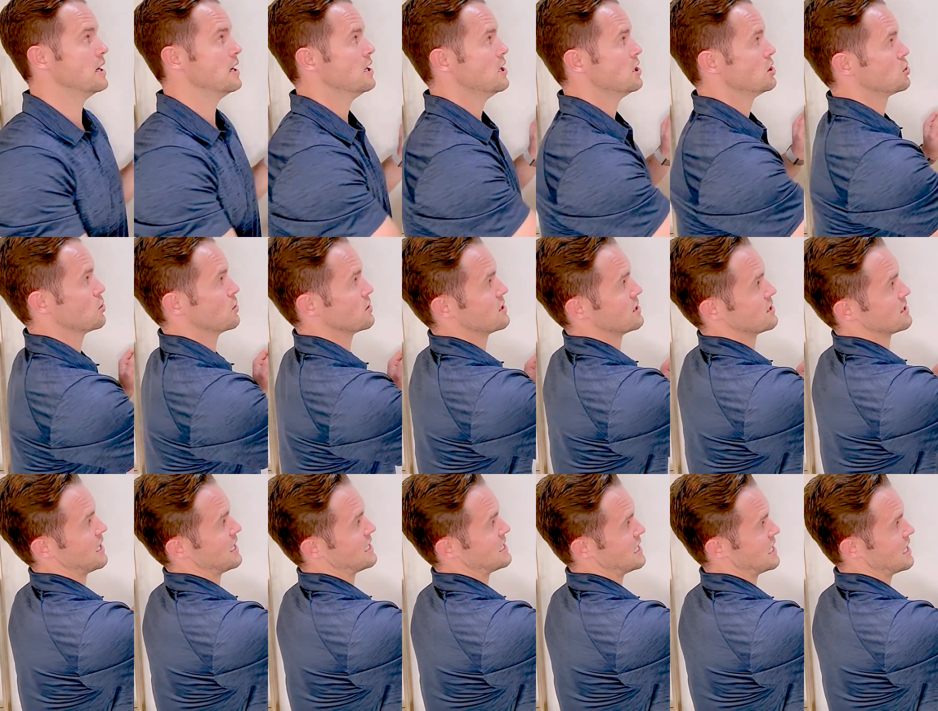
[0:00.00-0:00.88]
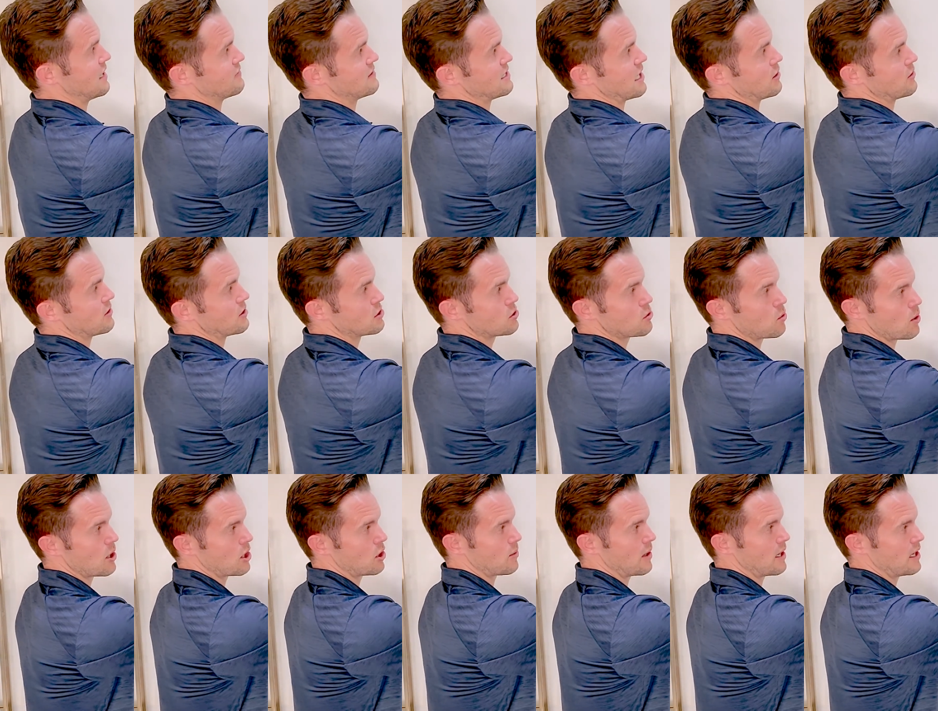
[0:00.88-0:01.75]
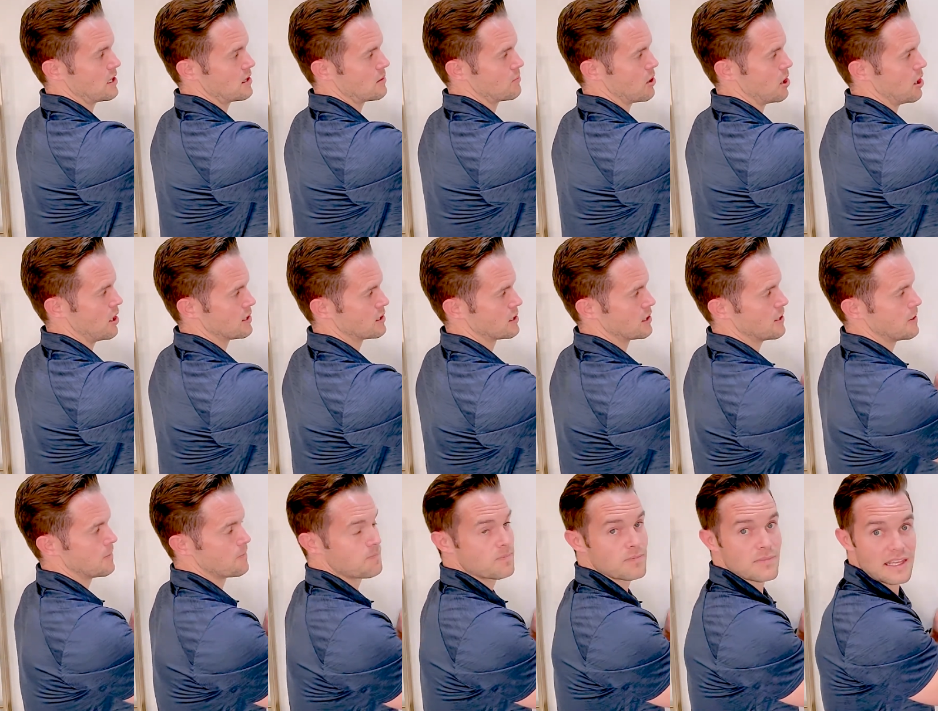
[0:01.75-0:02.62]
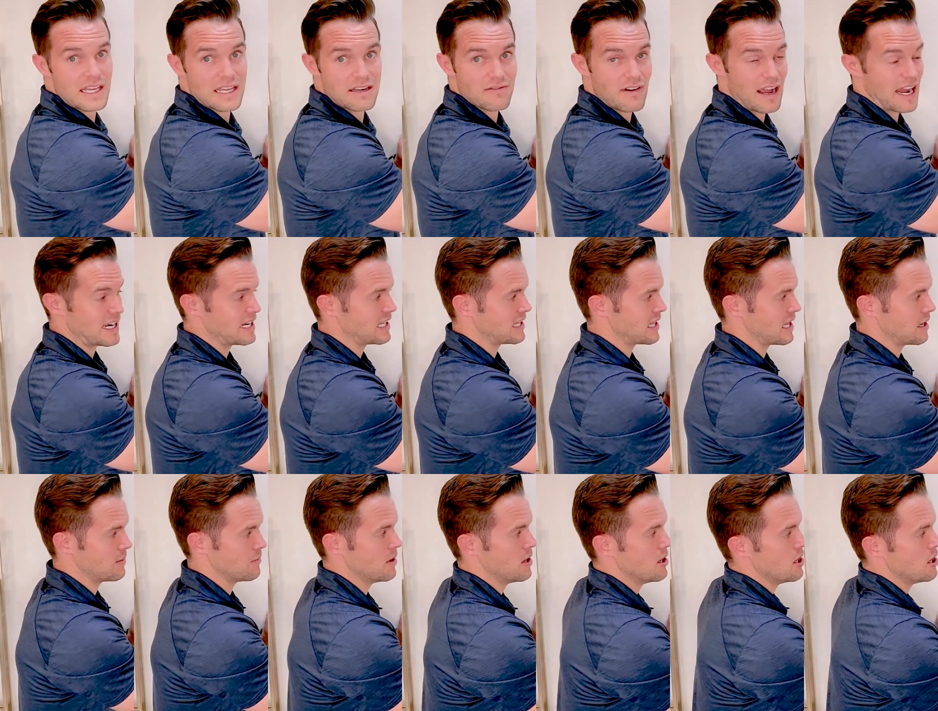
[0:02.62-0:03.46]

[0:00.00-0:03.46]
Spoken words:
So it's this idea of telling the story, creating the bond, inviting them.